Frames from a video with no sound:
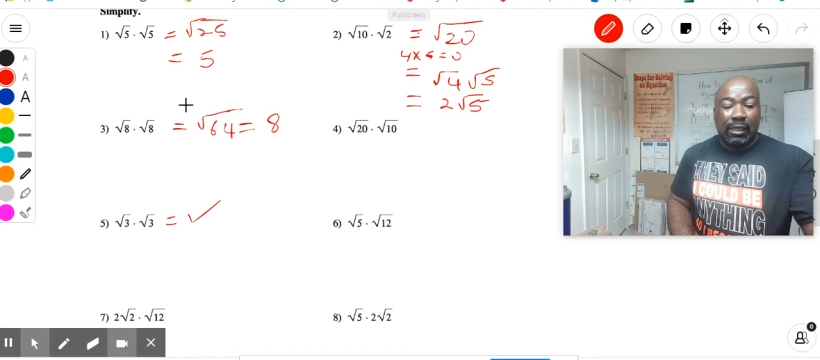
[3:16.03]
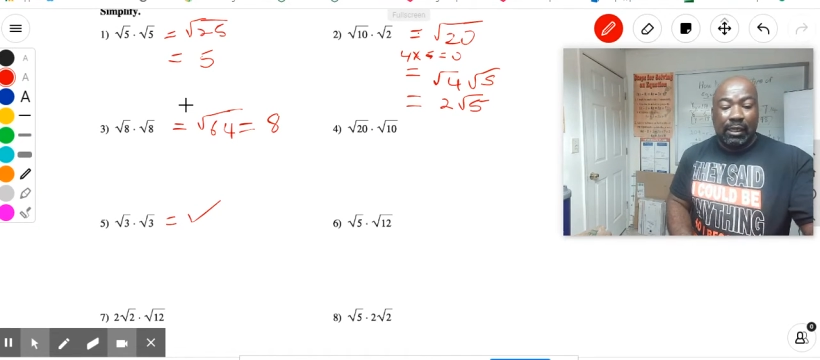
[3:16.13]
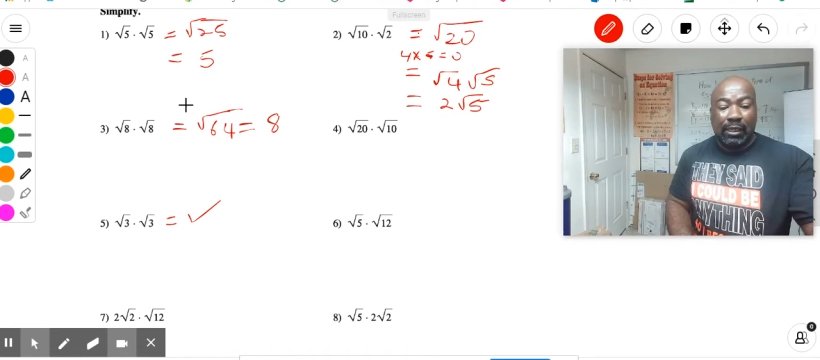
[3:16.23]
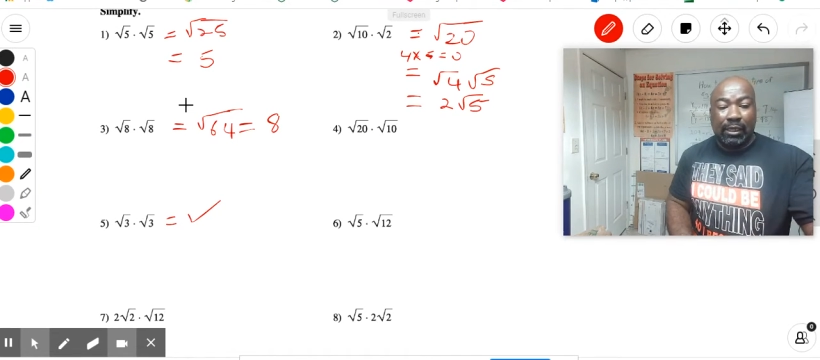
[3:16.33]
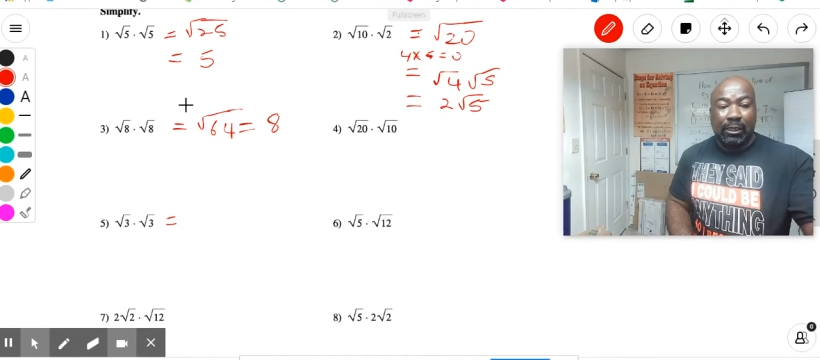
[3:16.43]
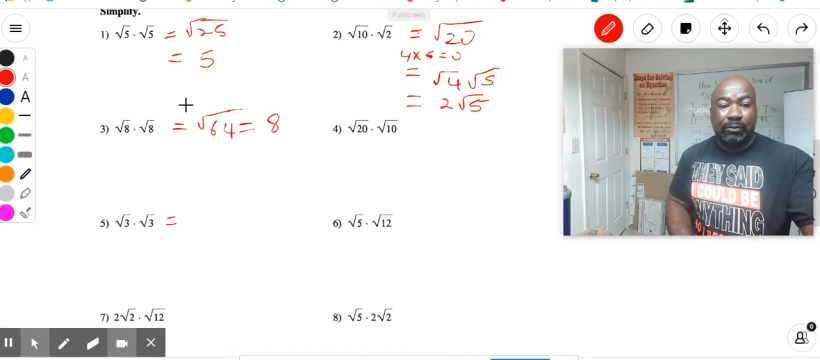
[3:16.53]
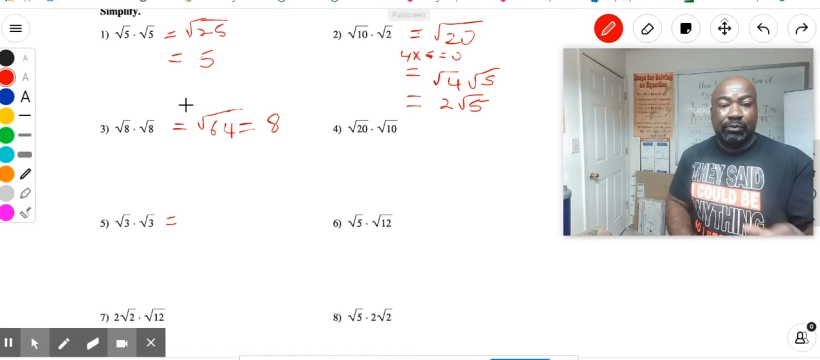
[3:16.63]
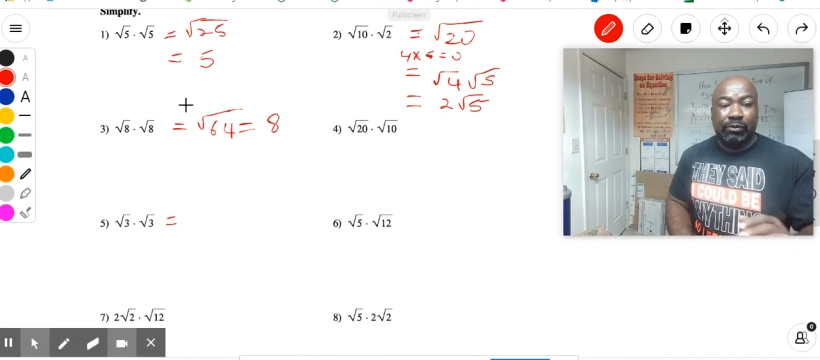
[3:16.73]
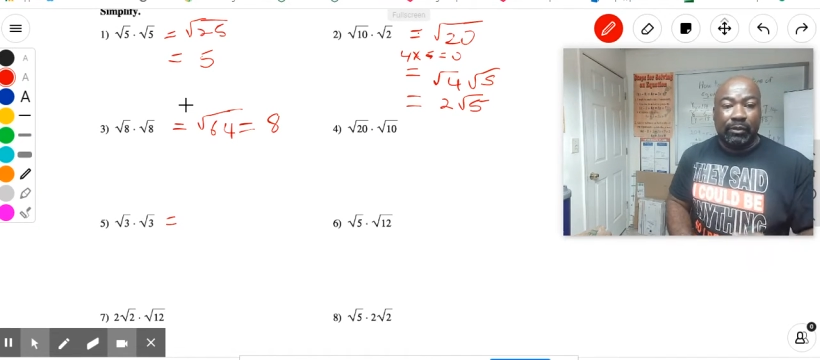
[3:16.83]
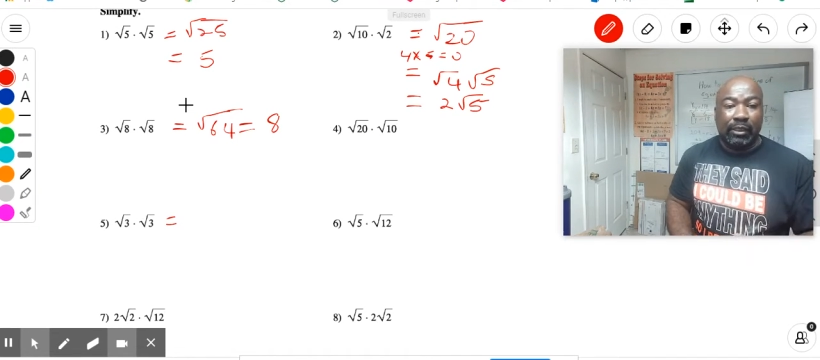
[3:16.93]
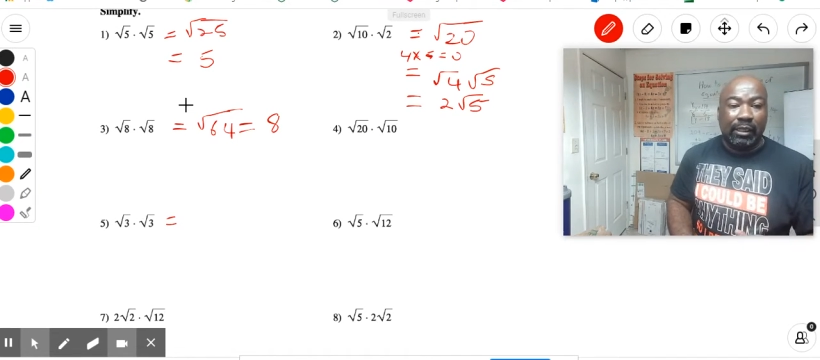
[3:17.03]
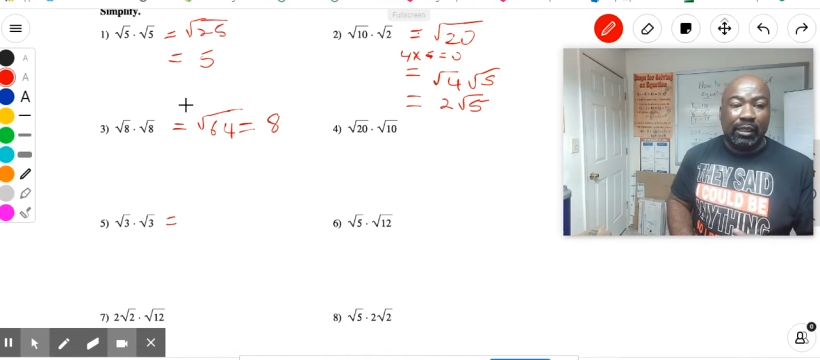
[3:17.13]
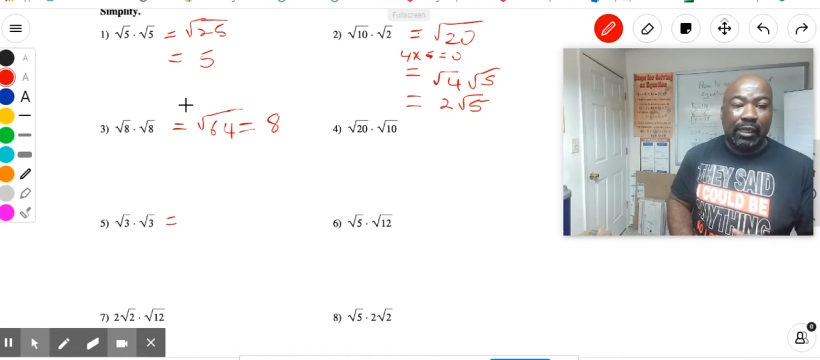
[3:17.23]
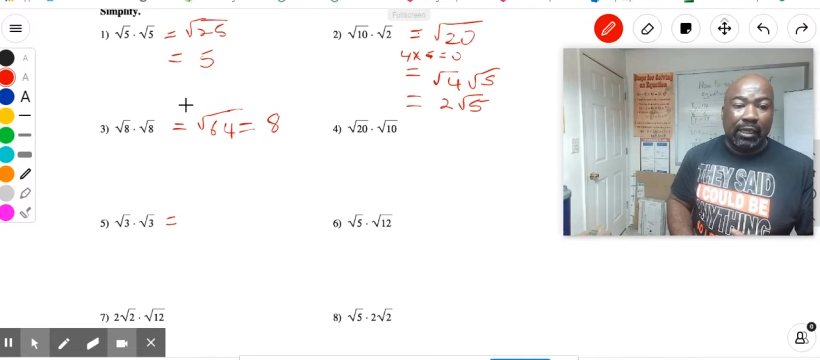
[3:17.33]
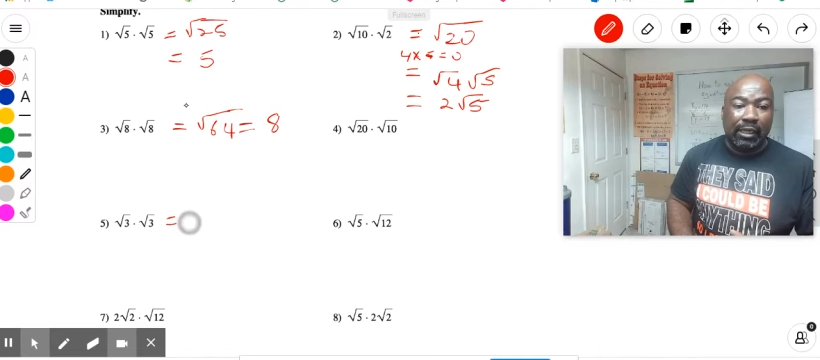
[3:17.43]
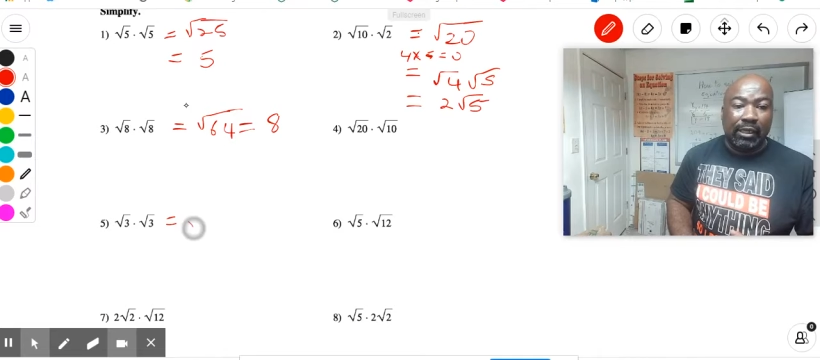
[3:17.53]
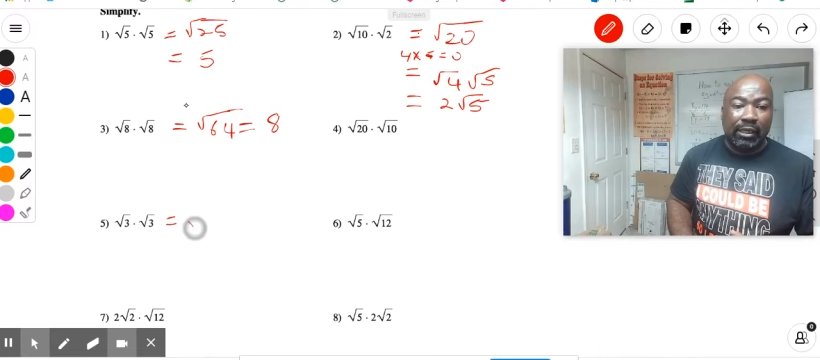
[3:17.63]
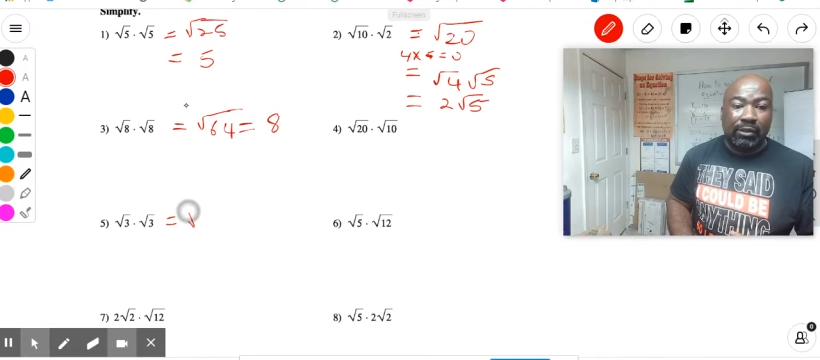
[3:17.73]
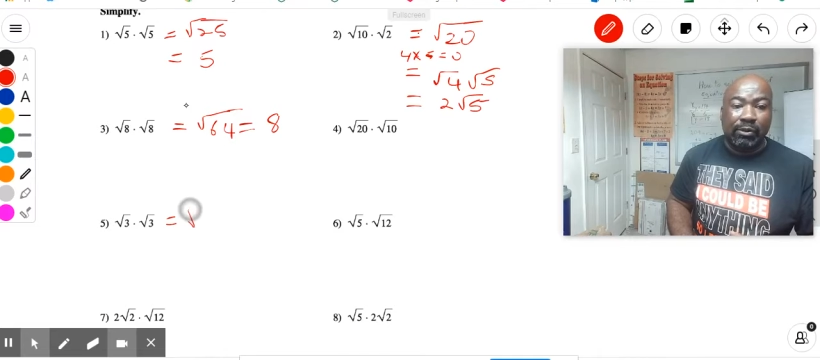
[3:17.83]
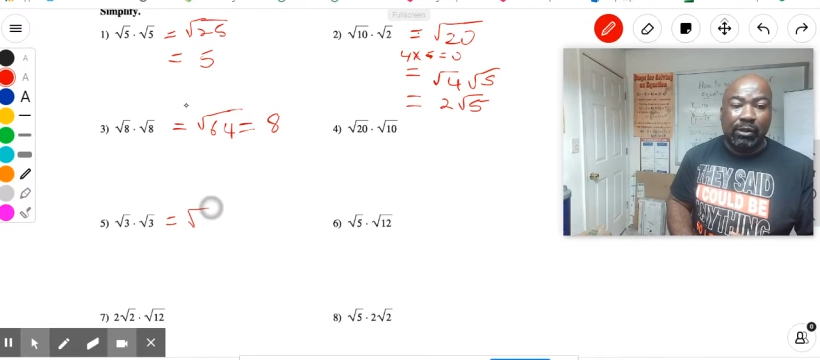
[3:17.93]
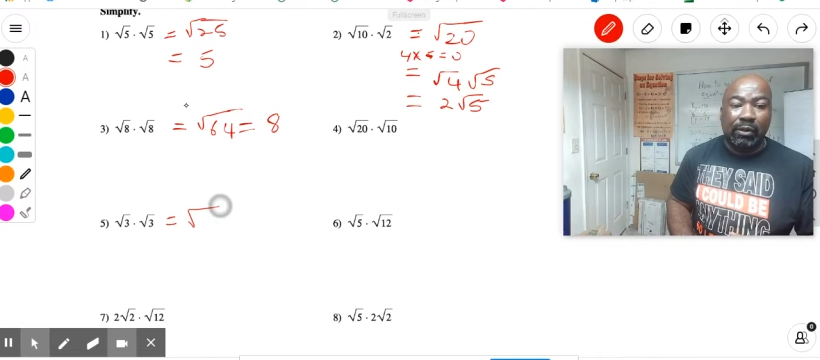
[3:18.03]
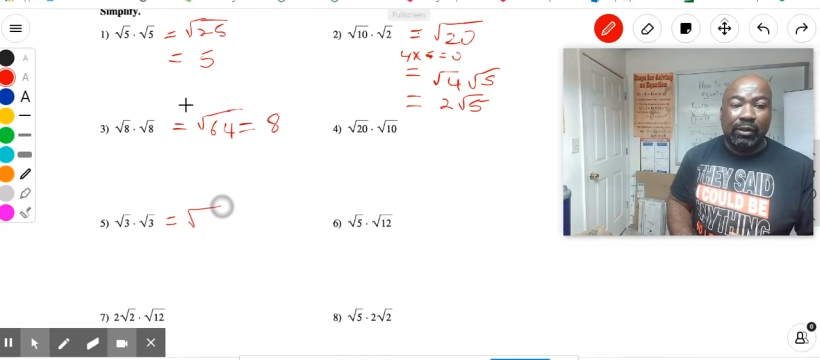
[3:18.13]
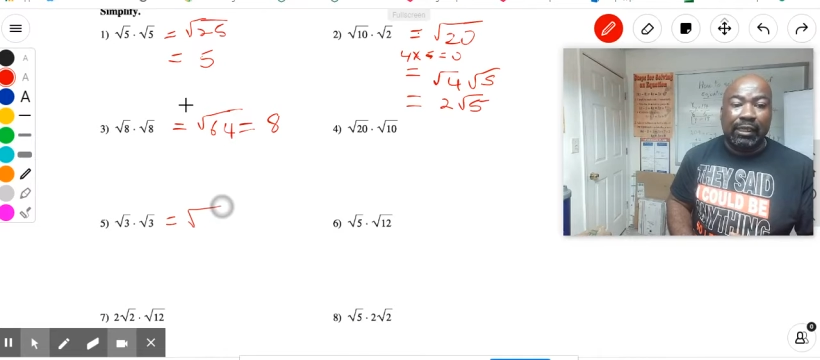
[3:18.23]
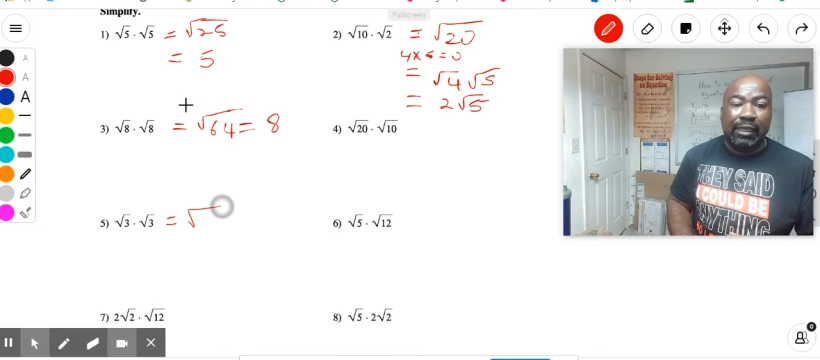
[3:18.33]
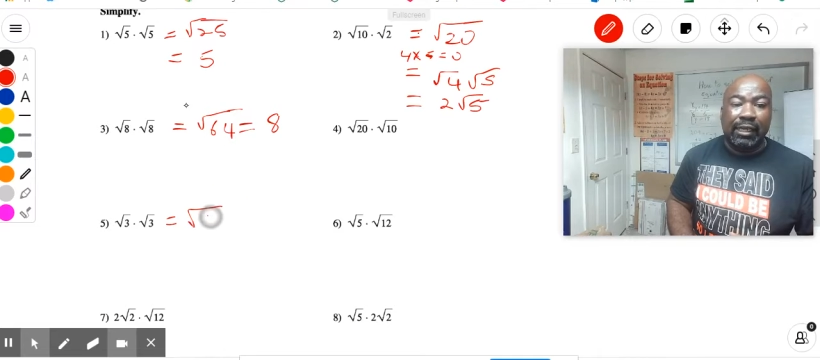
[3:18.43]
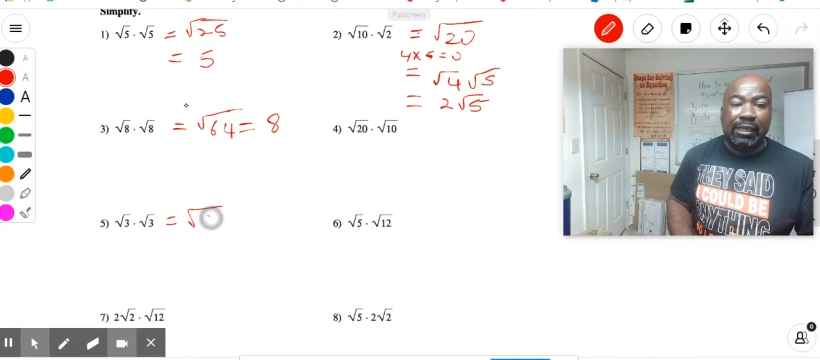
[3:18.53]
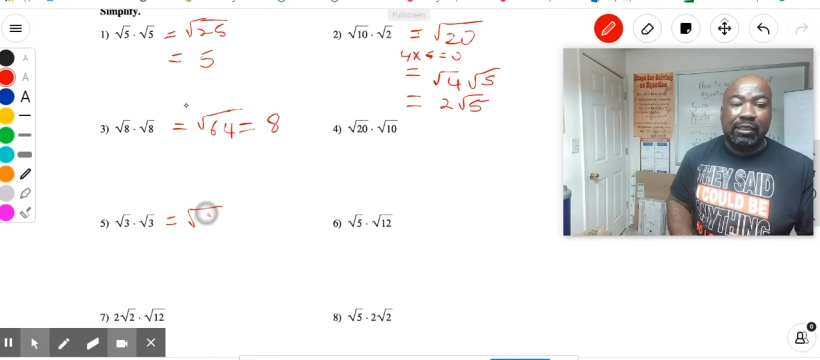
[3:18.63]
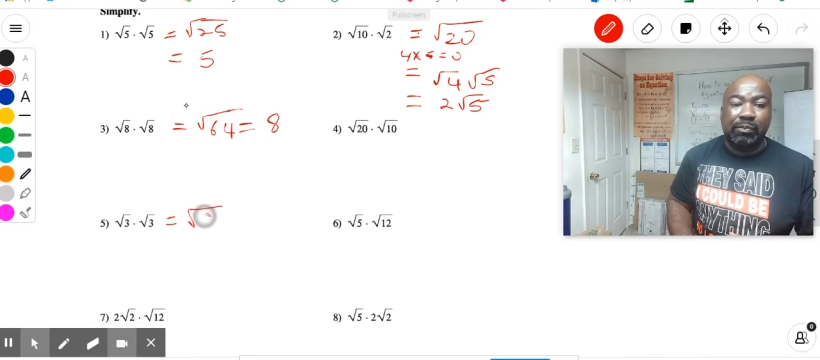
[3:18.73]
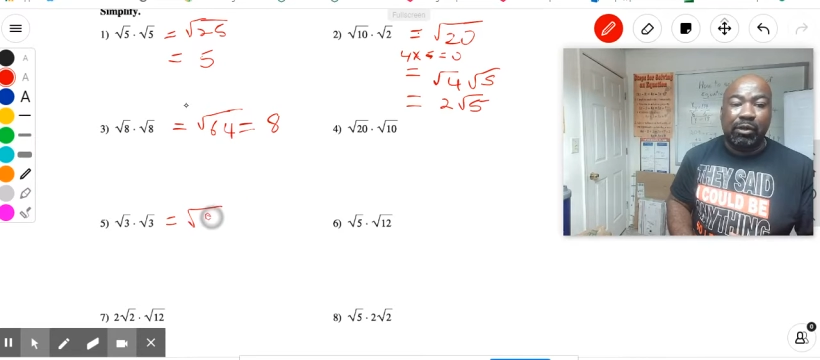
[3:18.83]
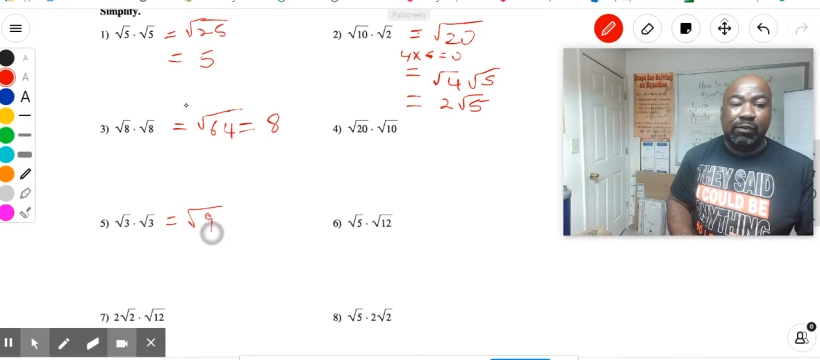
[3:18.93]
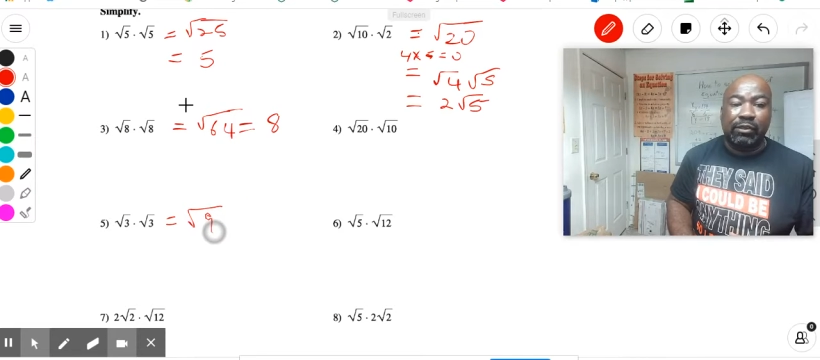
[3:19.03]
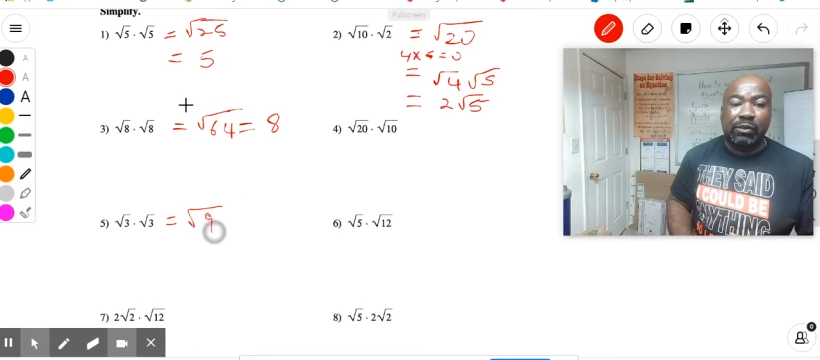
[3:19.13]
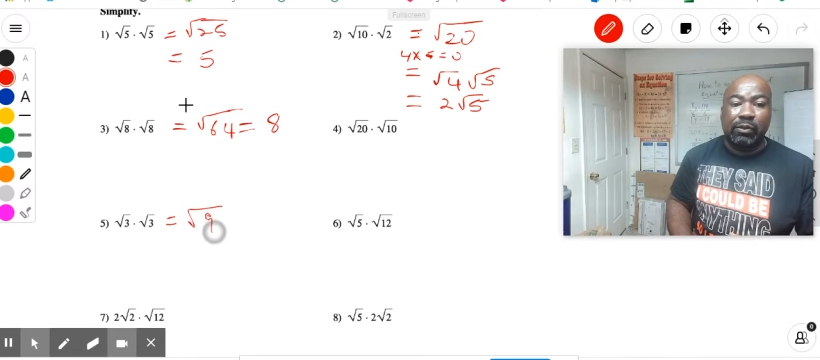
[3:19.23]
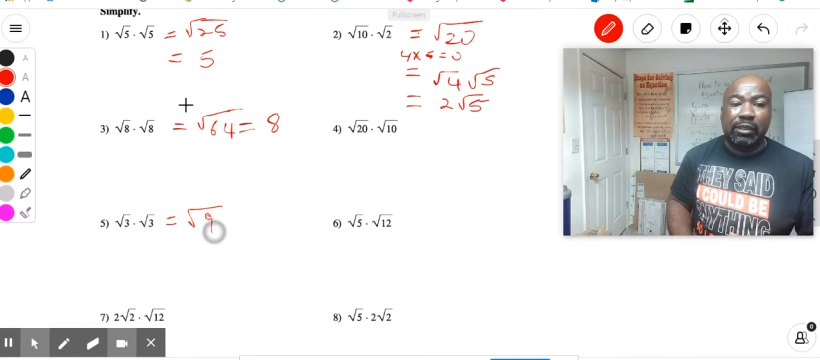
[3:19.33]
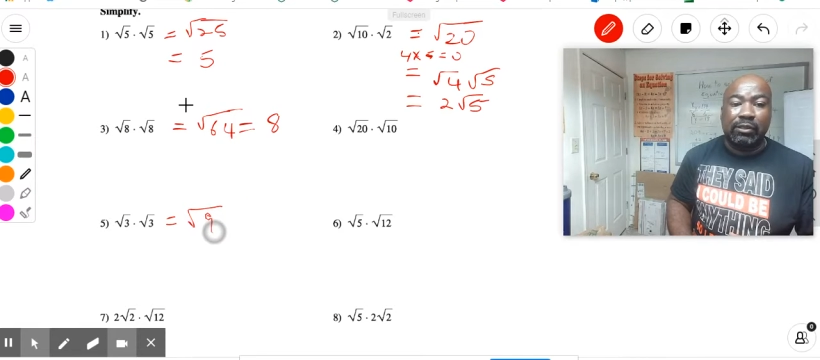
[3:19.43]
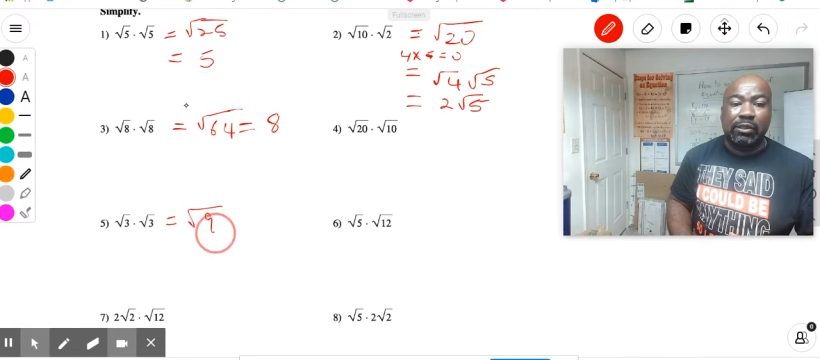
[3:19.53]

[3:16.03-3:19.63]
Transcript: And you know that 9 is a perfect square.